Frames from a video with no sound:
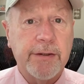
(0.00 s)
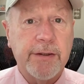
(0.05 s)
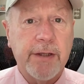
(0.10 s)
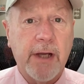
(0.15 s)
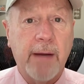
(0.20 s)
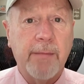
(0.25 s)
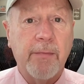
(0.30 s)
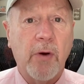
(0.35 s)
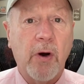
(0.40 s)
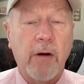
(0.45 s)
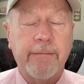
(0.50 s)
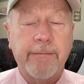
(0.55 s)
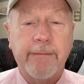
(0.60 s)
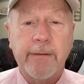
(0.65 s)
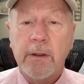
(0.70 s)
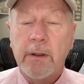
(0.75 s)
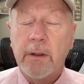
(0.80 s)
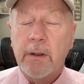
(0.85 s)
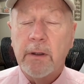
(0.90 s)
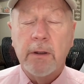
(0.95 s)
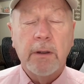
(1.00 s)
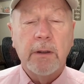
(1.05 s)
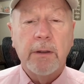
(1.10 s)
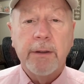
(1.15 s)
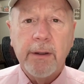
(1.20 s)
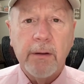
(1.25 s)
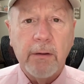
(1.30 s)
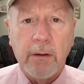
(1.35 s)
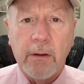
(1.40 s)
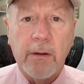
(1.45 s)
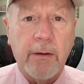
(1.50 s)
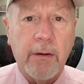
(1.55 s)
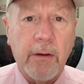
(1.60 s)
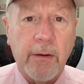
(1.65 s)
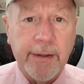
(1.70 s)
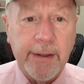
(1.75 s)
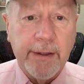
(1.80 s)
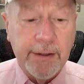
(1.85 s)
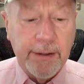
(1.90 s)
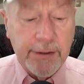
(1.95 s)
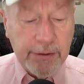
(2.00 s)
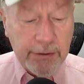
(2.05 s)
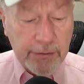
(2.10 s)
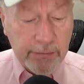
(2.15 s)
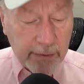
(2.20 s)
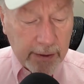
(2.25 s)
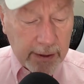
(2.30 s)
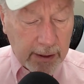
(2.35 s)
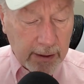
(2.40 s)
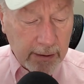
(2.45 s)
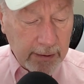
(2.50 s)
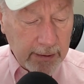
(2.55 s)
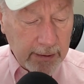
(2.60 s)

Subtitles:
time off, all the conditions were there.